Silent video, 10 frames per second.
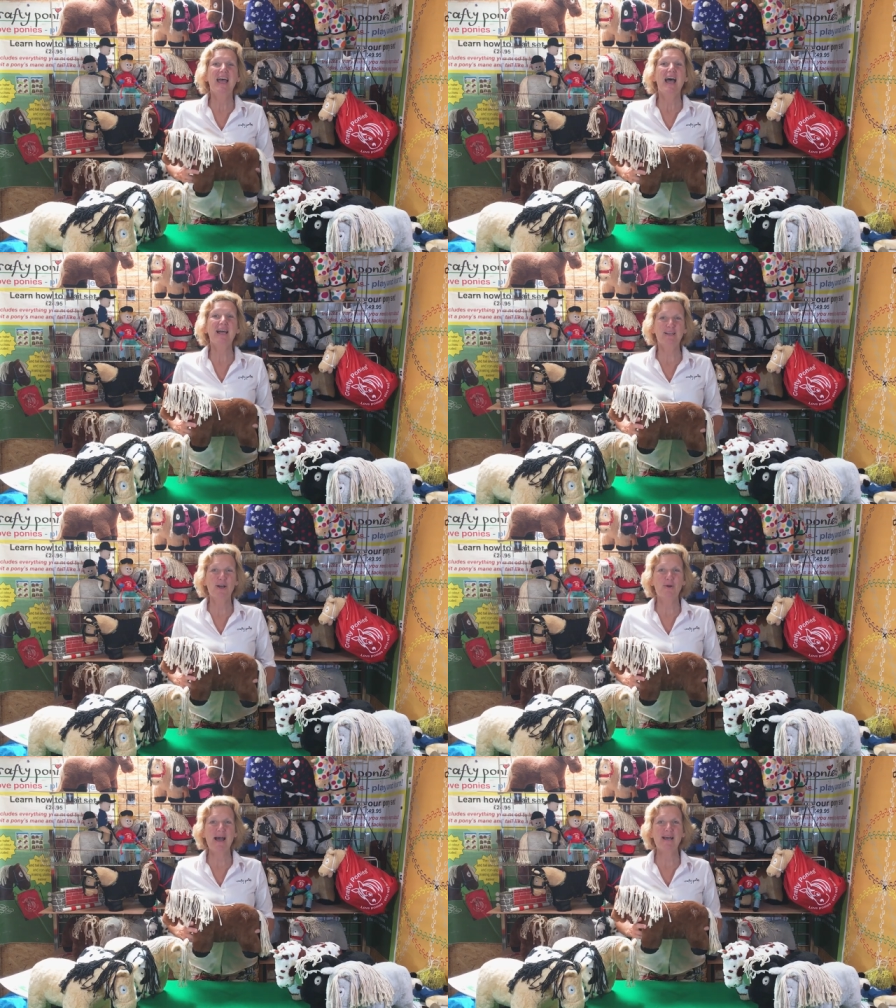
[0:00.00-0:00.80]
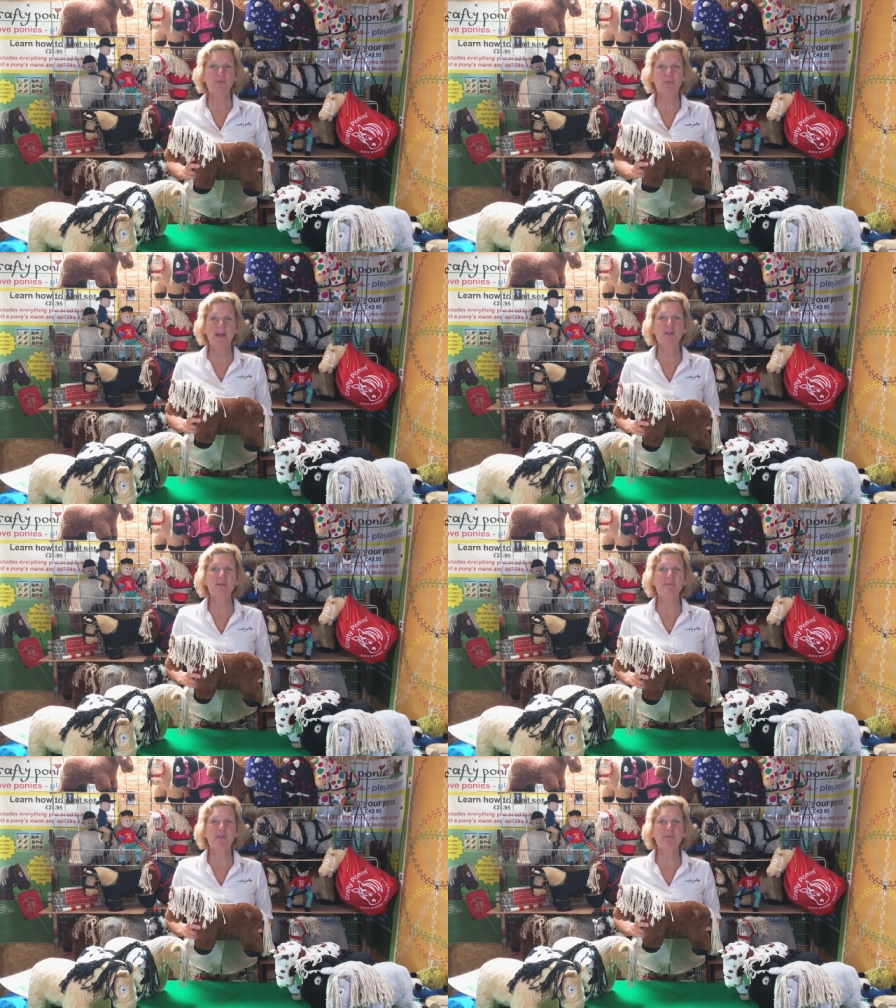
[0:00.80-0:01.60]
Hello and
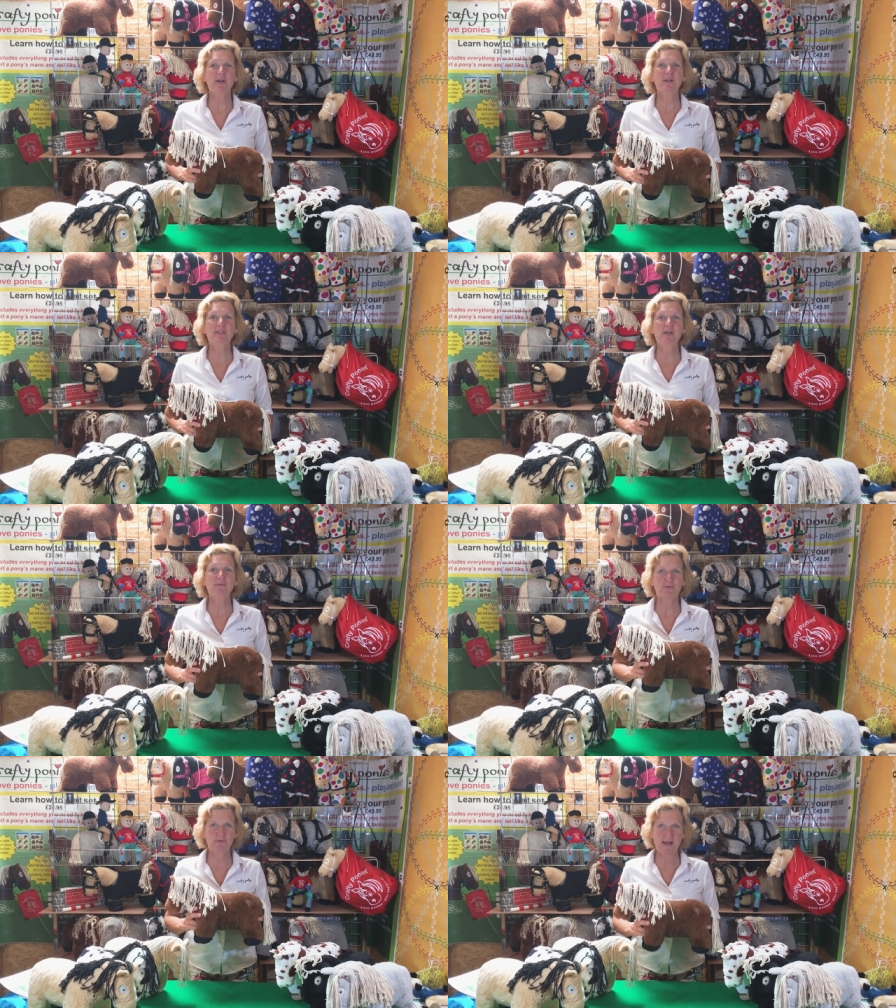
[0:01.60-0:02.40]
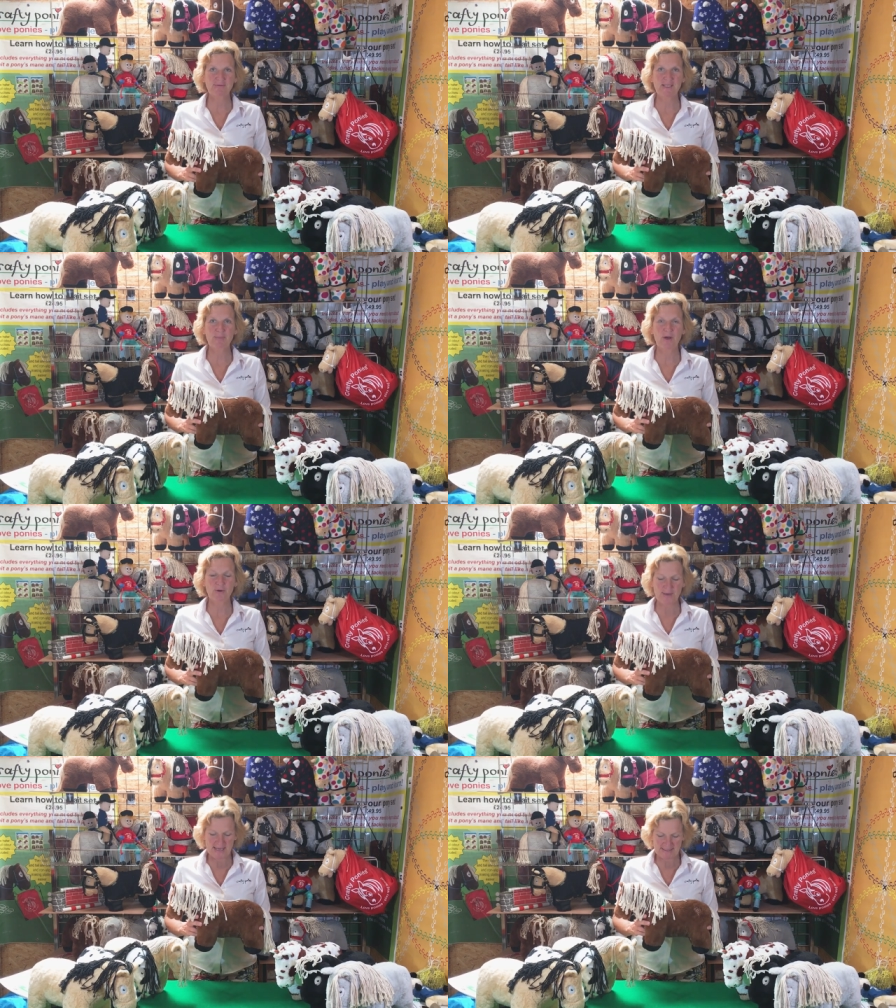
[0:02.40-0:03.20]
welcome to the world of crafty
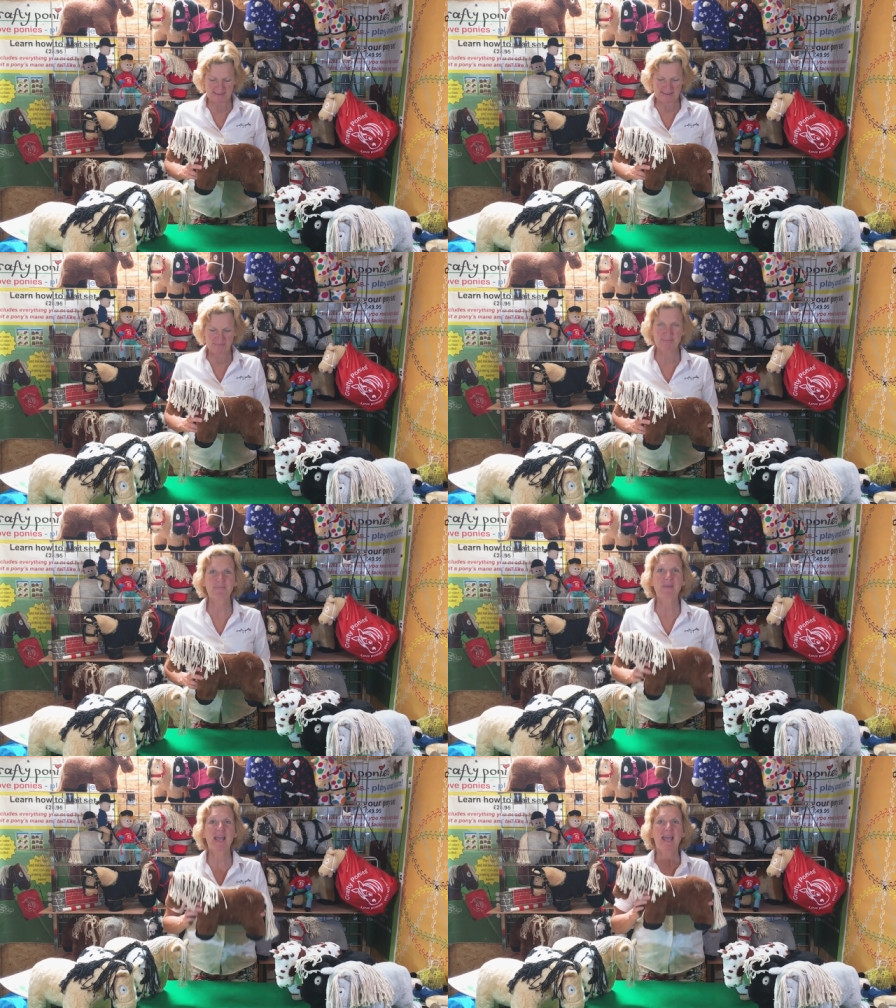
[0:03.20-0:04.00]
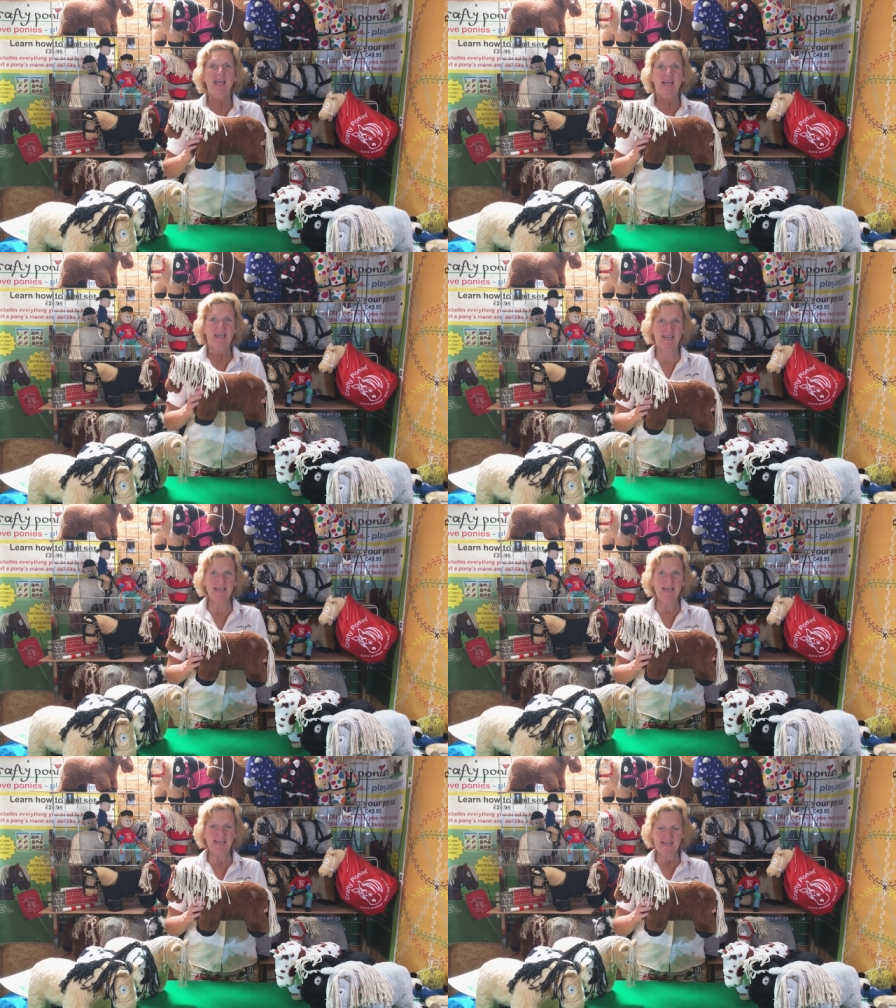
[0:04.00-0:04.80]
ponies.
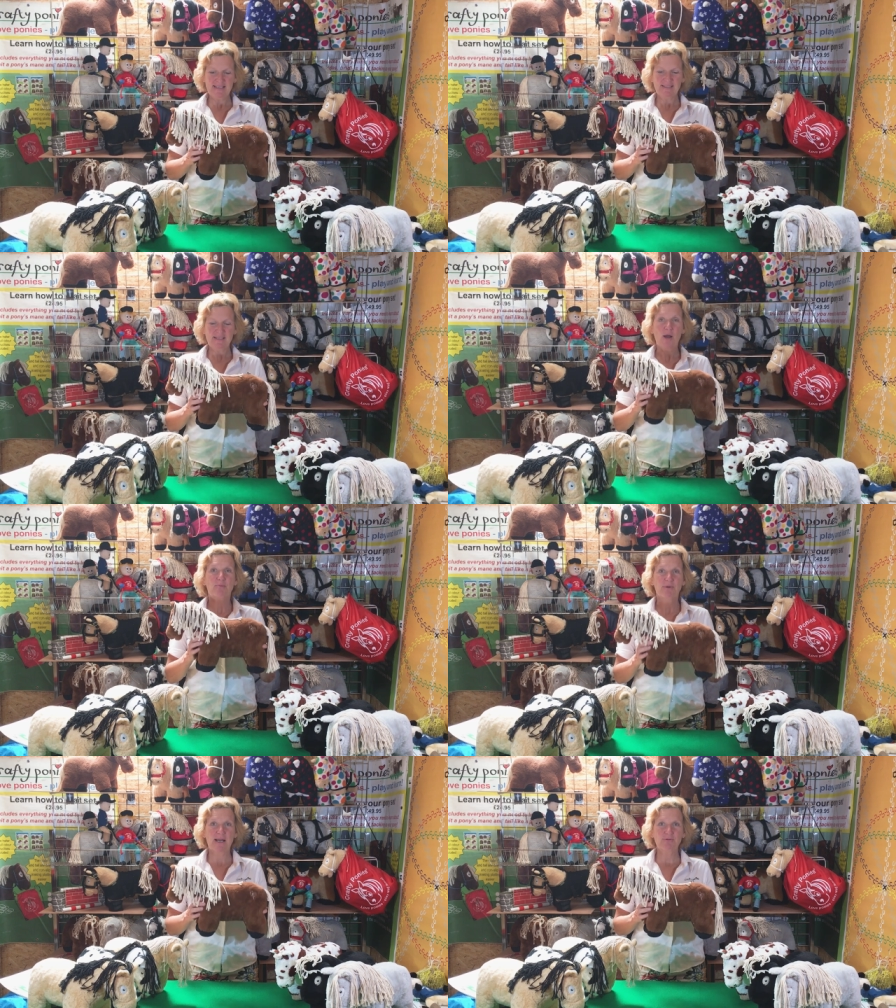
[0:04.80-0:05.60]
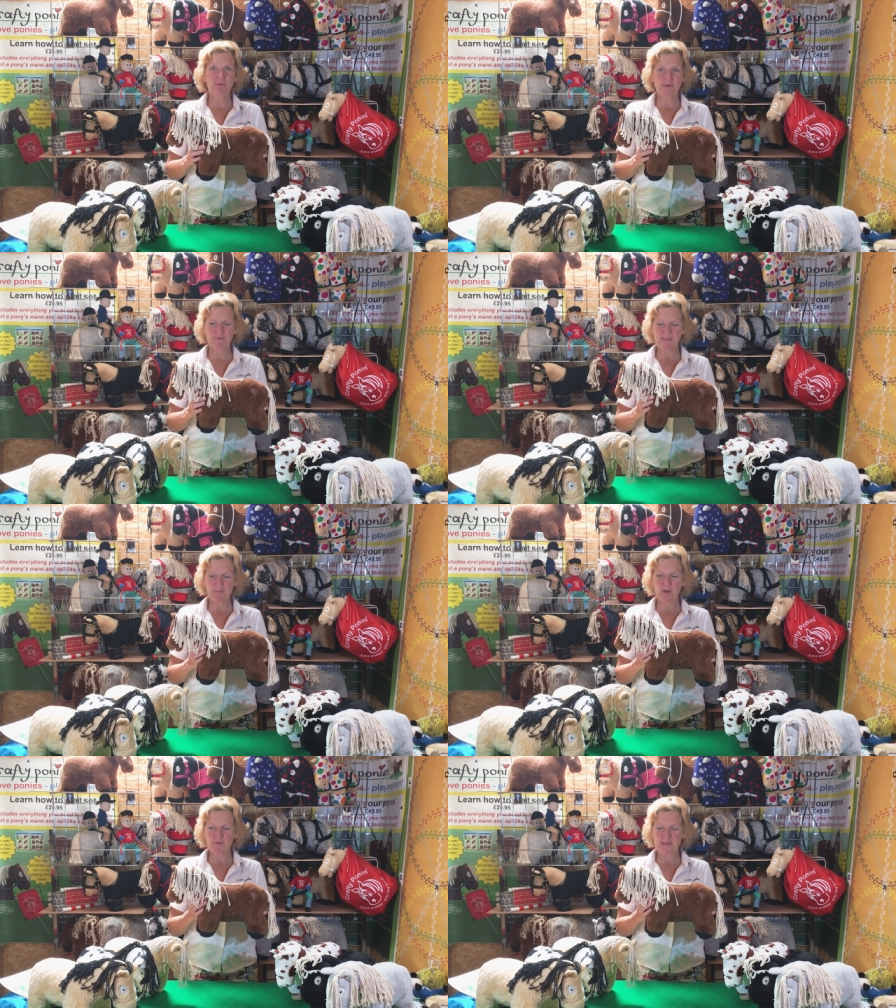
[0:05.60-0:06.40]
Here is Brown Crafty
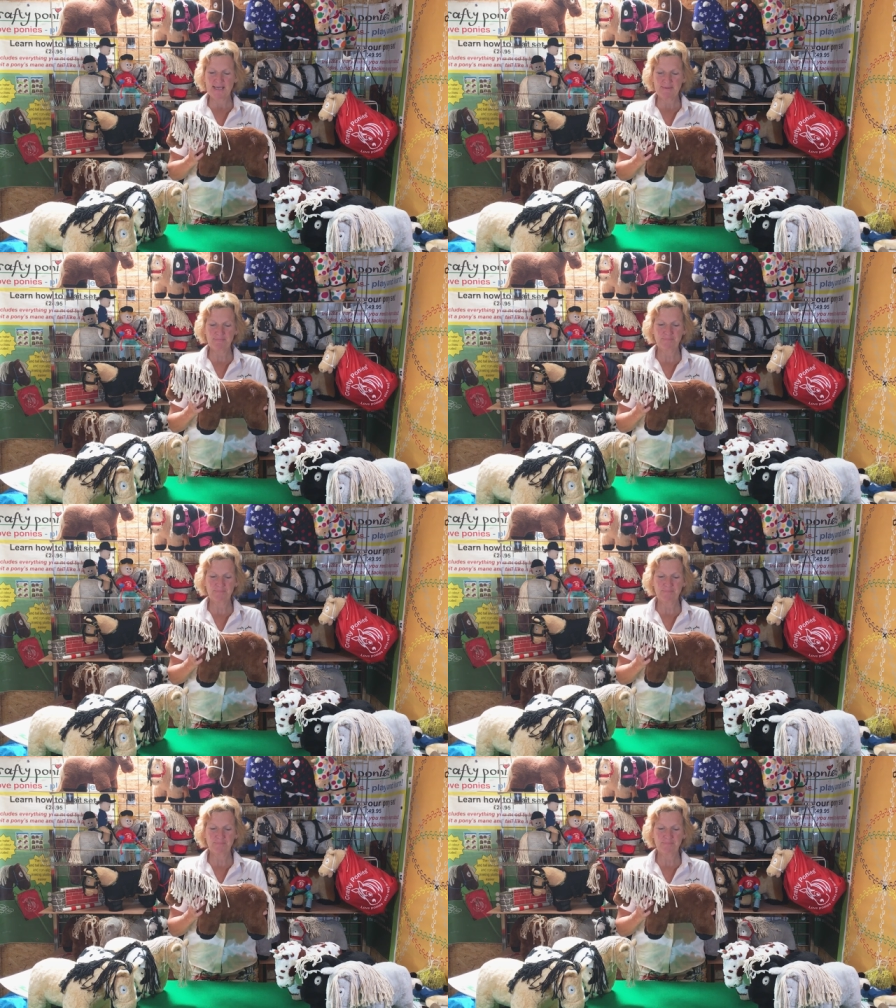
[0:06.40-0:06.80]
Pony.